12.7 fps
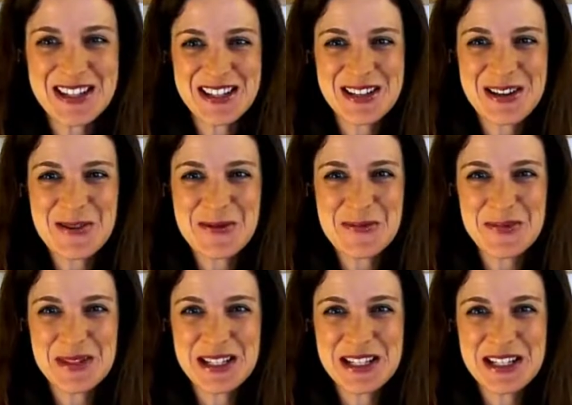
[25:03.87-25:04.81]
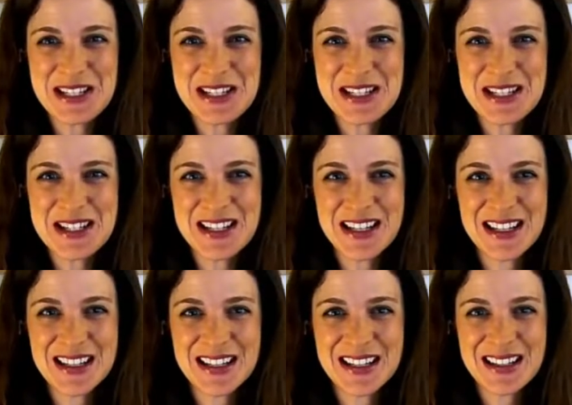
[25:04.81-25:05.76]
So please
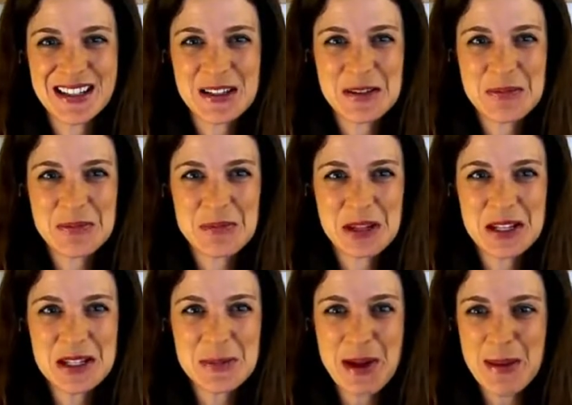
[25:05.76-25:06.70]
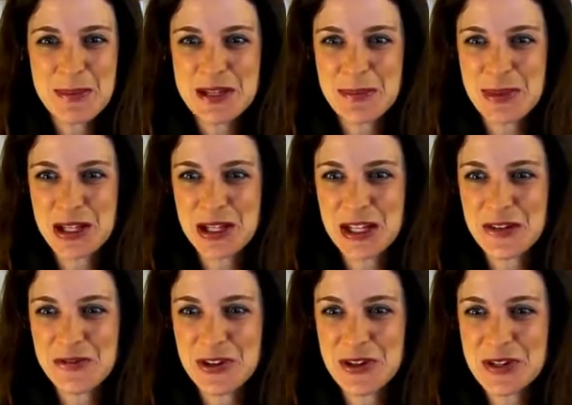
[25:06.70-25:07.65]
pop something in
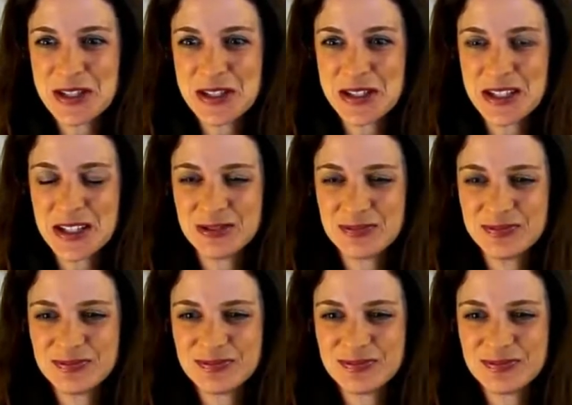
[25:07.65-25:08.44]
if you're still here.